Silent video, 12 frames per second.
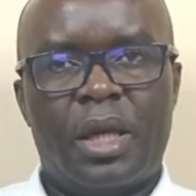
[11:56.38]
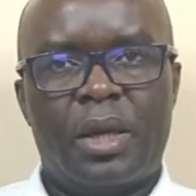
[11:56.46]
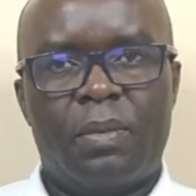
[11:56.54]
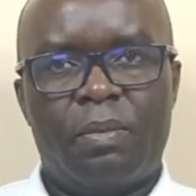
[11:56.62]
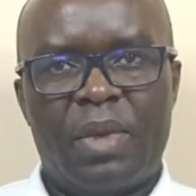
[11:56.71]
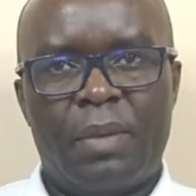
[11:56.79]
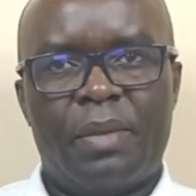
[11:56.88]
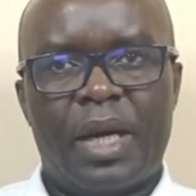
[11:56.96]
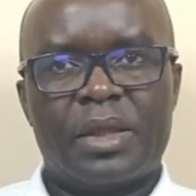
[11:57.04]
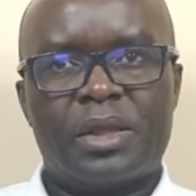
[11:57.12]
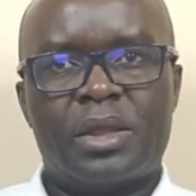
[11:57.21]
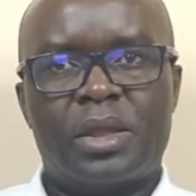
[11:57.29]

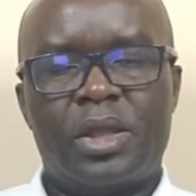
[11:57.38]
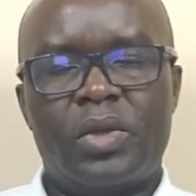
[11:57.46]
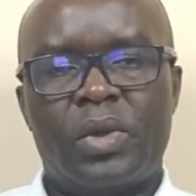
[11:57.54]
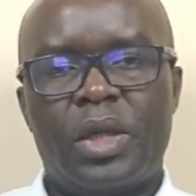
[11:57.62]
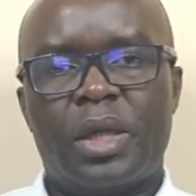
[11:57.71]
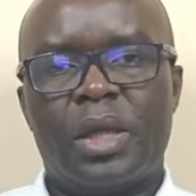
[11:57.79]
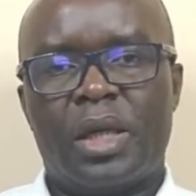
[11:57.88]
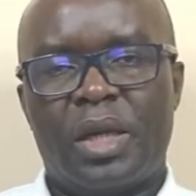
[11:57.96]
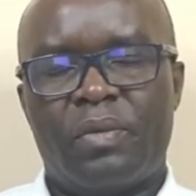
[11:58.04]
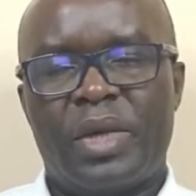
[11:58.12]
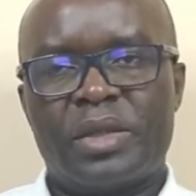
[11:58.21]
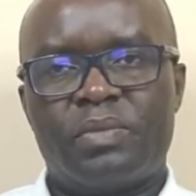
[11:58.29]
members during
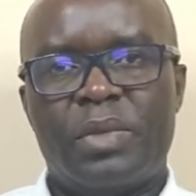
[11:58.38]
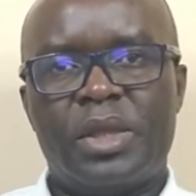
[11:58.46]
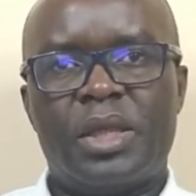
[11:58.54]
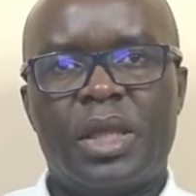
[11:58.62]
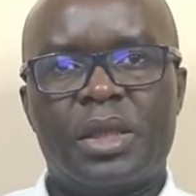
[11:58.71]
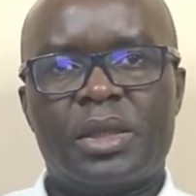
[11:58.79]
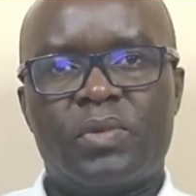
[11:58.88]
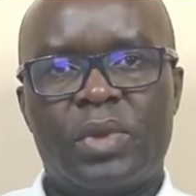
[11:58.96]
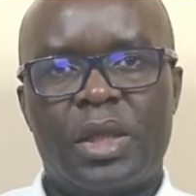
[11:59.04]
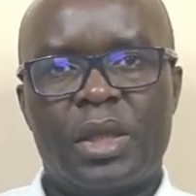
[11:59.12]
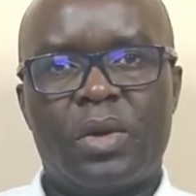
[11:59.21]
grievance meetings within the